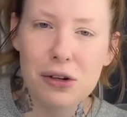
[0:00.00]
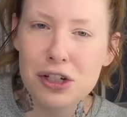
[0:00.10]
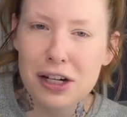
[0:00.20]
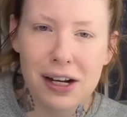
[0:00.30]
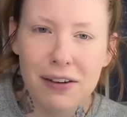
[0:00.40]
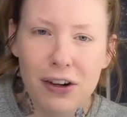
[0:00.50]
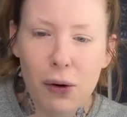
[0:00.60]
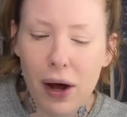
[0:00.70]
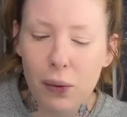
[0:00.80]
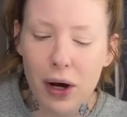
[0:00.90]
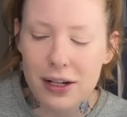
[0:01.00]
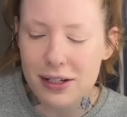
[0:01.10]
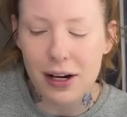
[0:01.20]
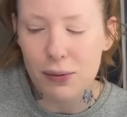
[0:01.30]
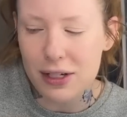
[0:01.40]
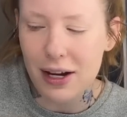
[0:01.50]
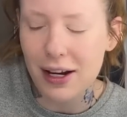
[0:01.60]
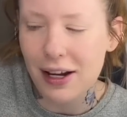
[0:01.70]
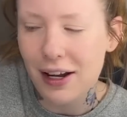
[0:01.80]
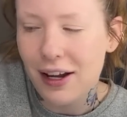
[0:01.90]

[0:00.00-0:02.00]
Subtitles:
She didn't even know who I was, and it was like,